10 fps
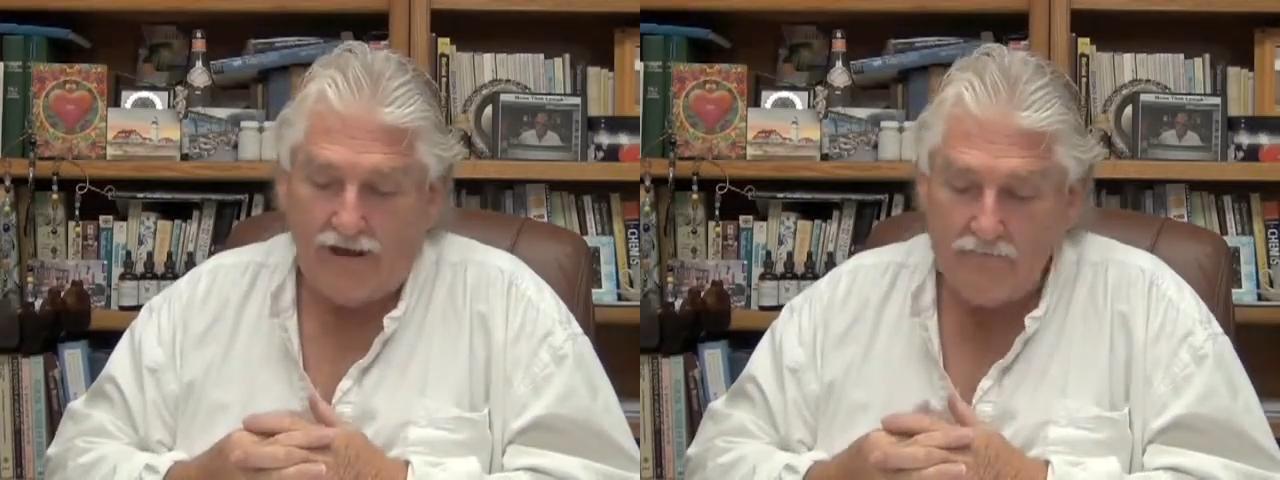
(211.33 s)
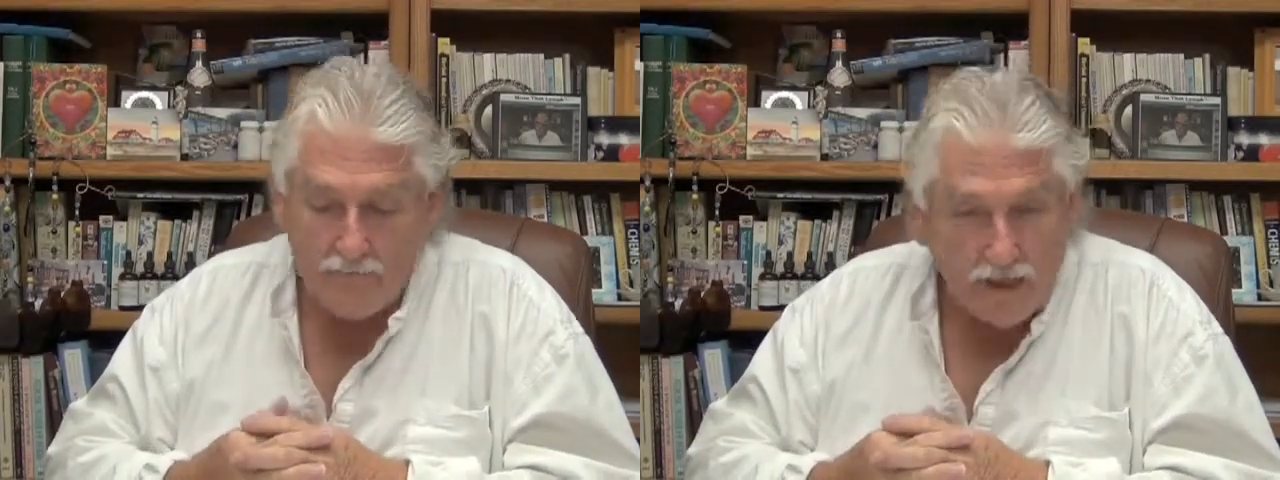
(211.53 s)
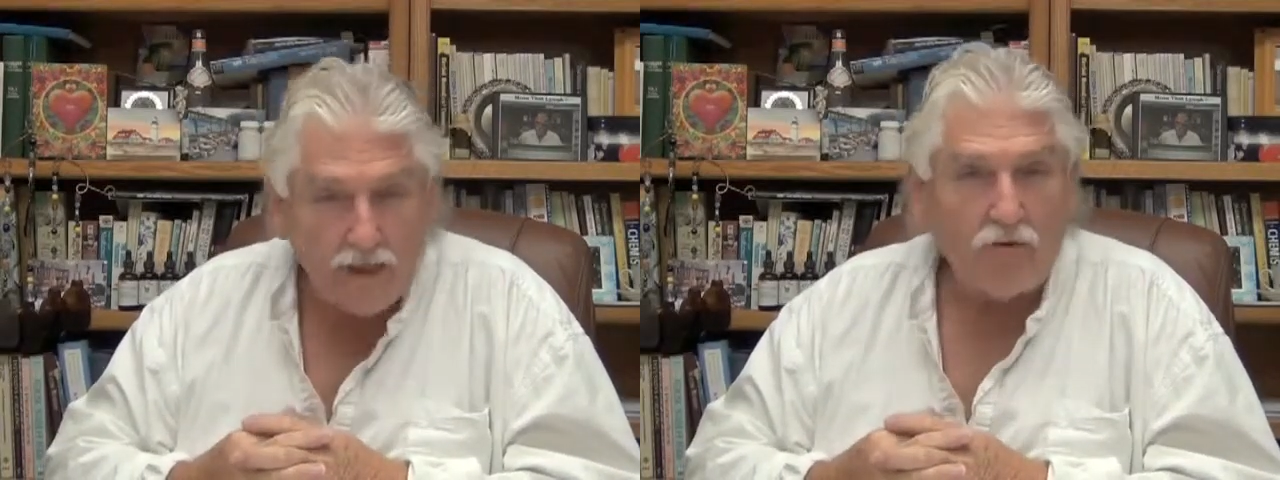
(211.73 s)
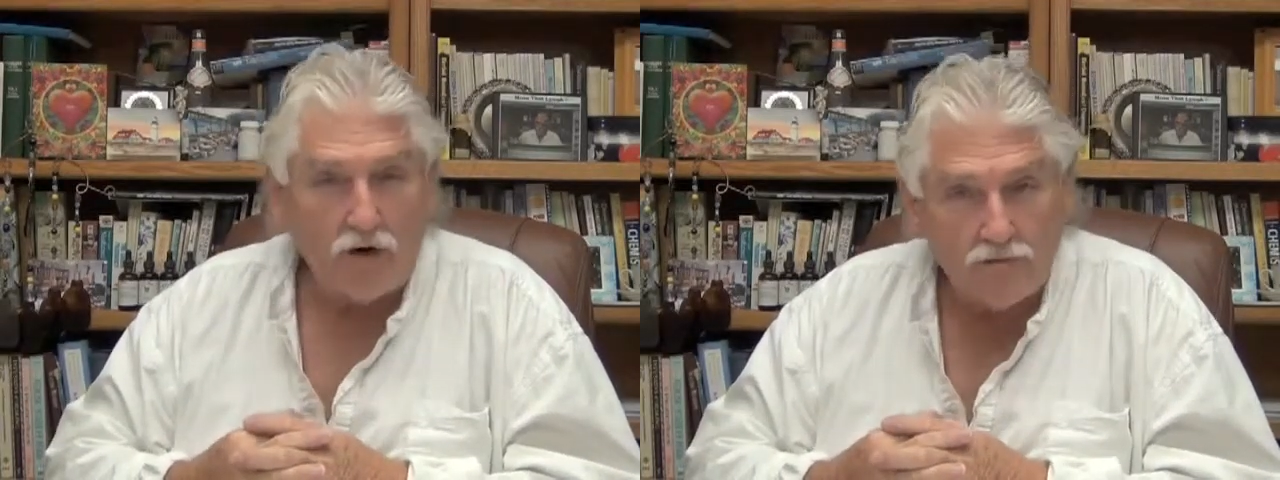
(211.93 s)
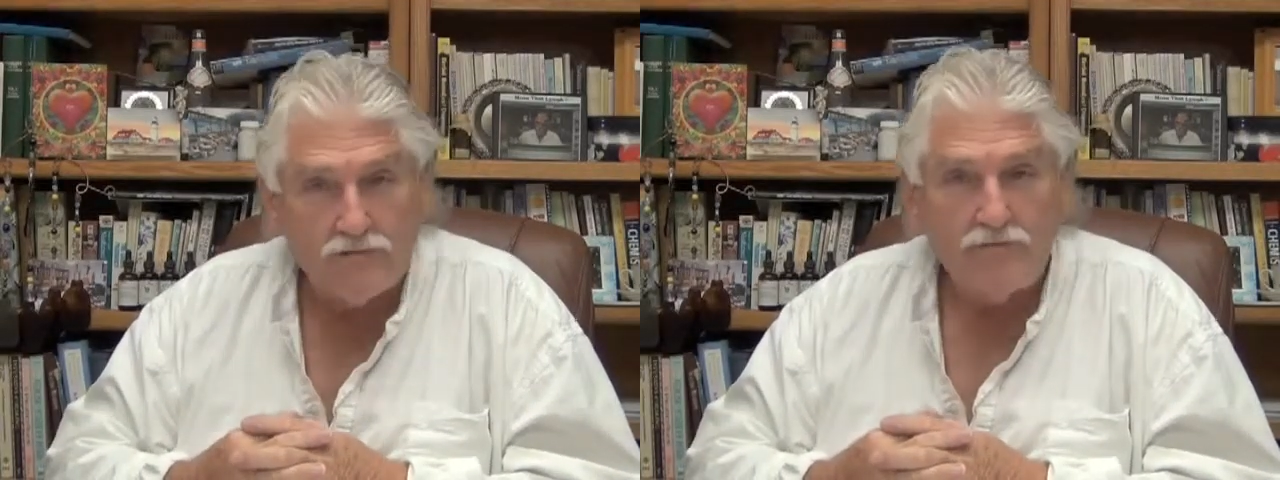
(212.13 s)

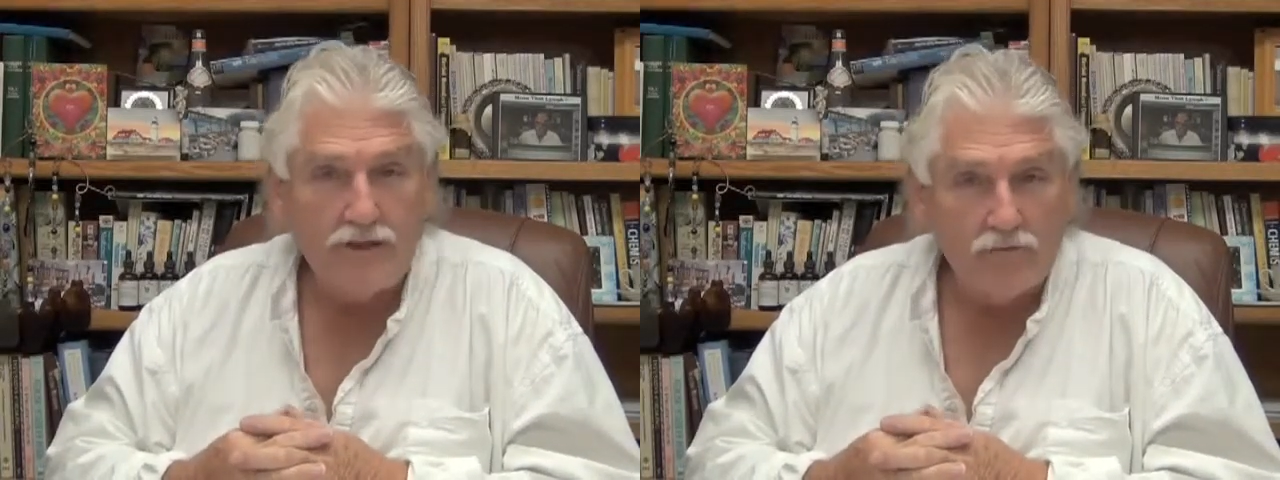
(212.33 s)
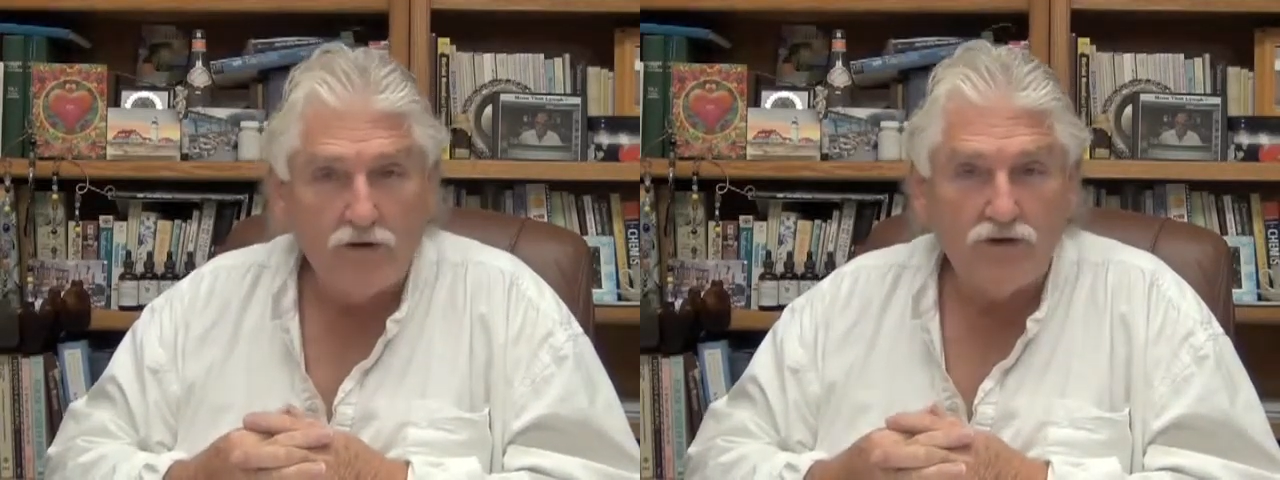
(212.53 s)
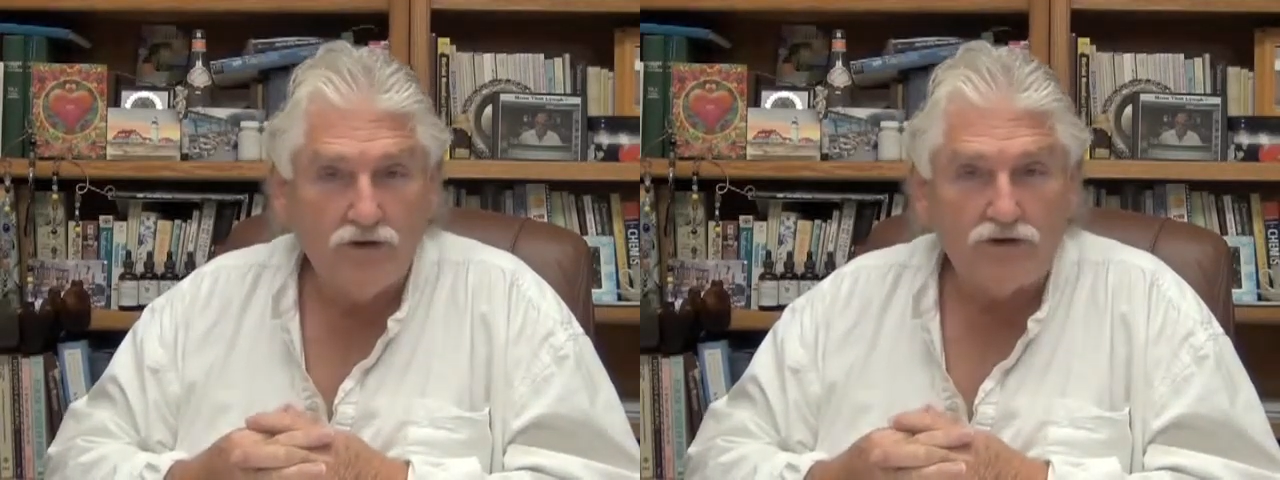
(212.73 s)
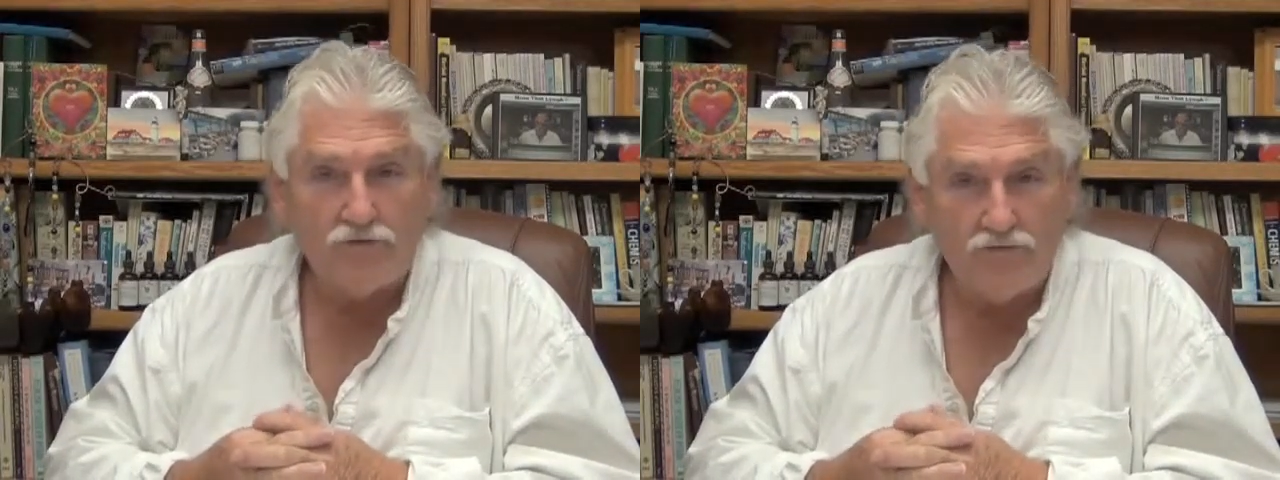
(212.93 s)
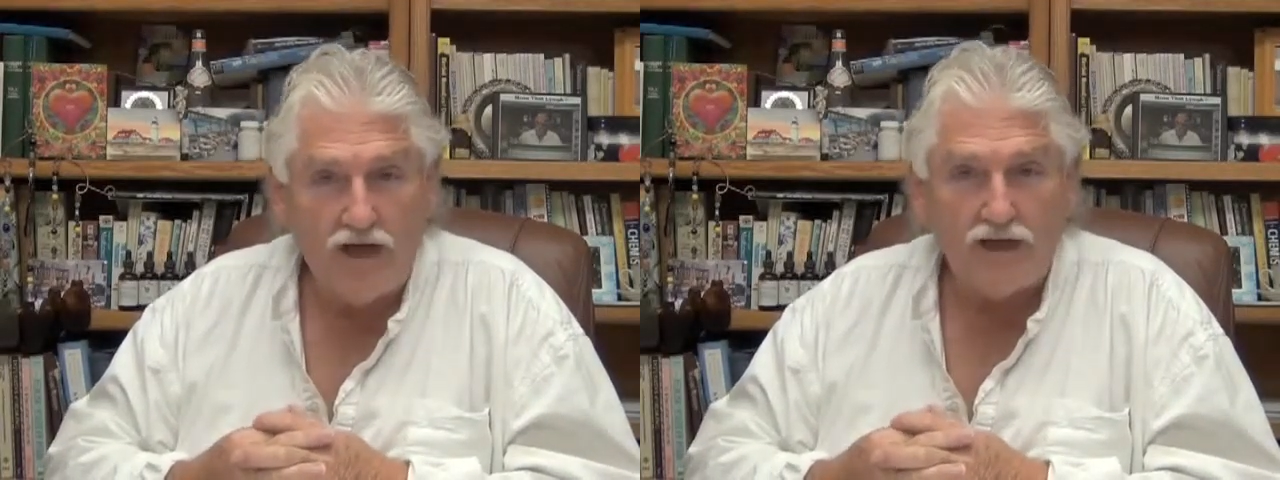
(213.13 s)
minimal use
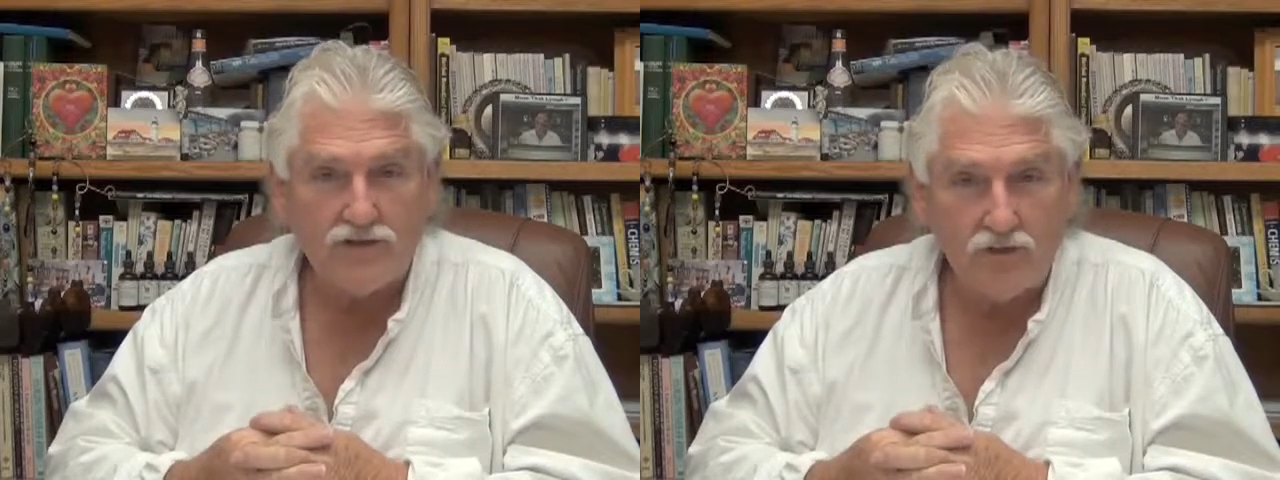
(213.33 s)
of nuts